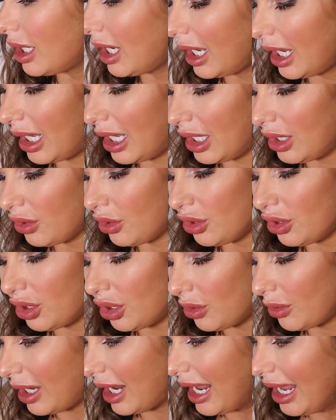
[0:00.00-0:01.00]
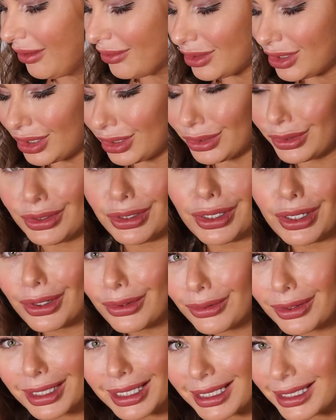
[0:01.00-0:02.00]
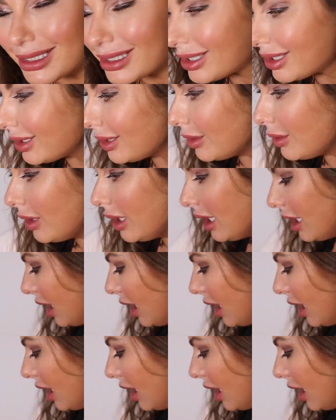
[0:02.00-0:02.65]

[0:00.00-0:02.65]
can or you don't have to, you don't need to.